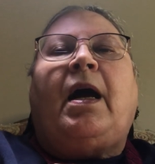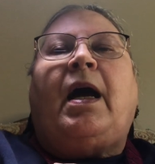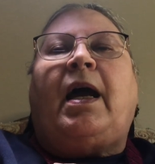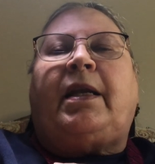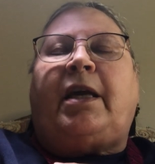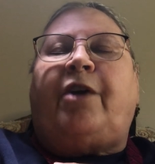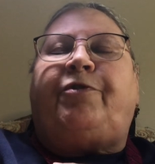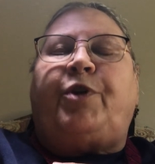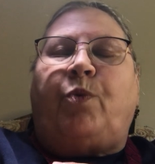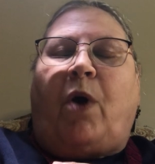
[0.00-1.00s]
And
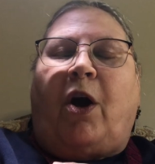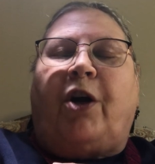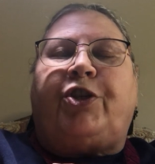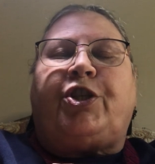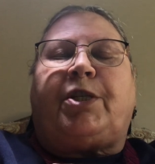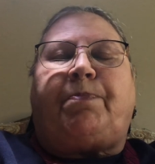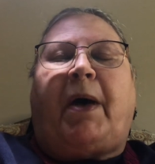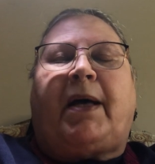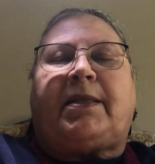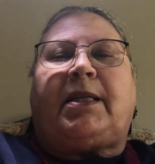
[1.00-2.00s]
if you are just
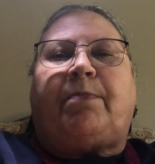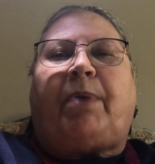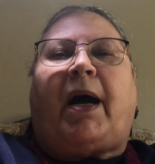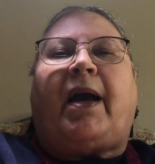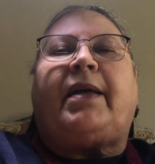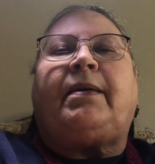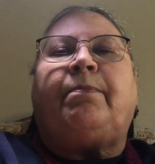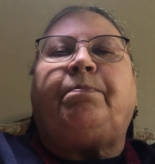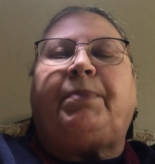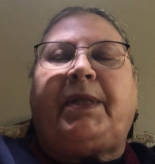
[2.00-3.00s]
passing by,
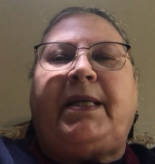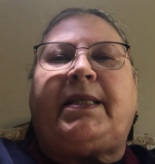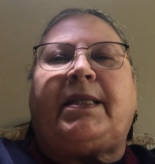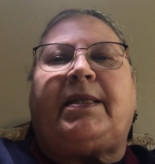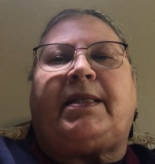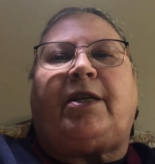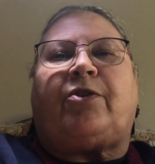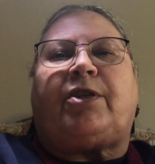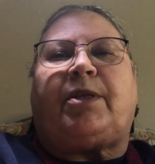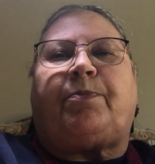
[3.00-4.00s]
please
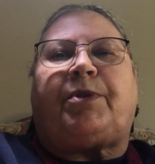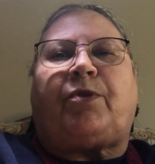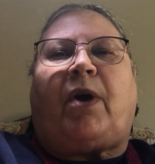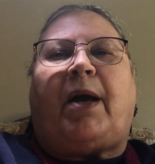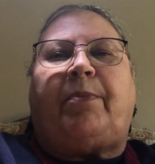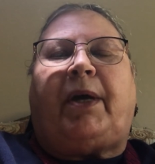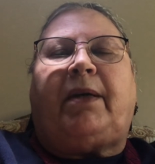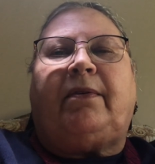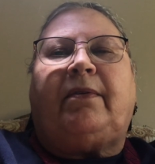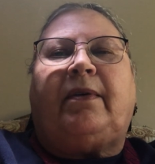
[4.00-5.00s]
consider subscribing